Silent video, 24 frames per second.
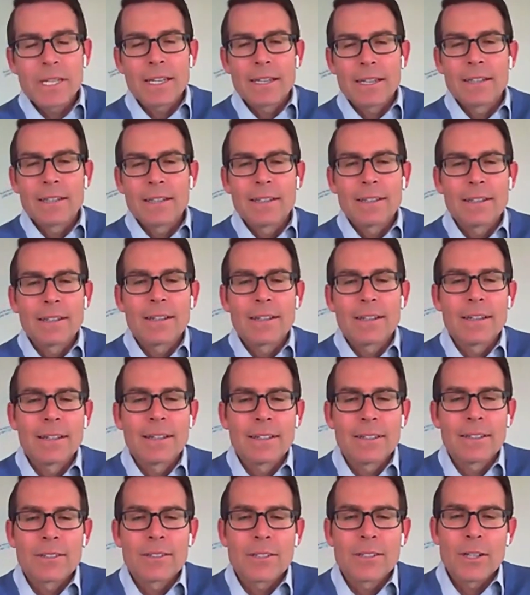this weekend
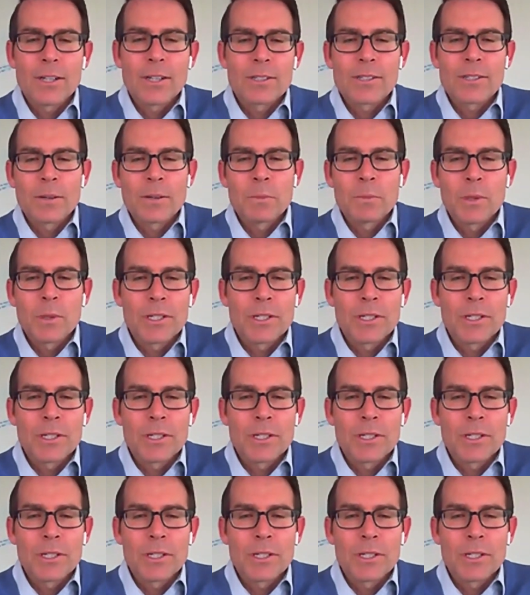saw